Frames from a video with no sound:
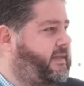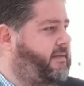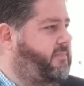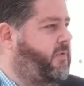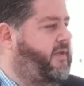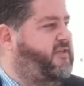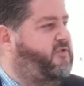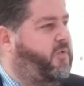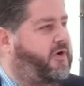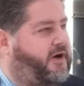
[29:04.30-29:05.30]
But when this
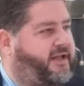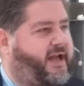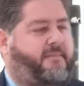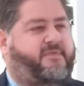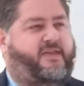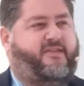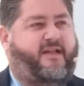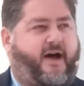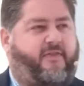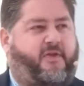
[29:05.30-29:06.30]
word comes, it's
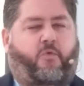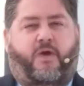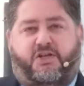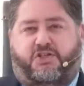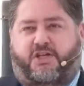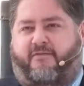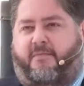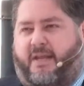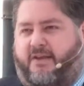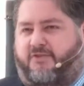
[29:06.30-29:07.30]
not the wish of a
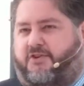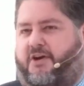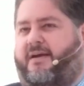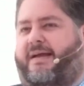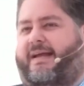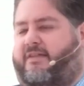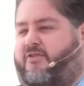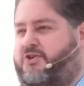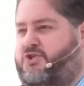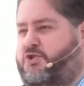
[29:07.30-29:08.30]
minister. It's
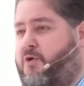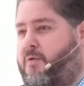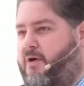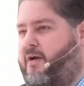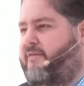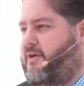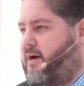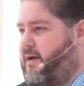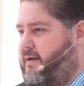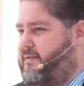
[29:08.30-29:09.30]
the sure word of
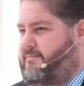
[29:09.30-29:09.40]
God.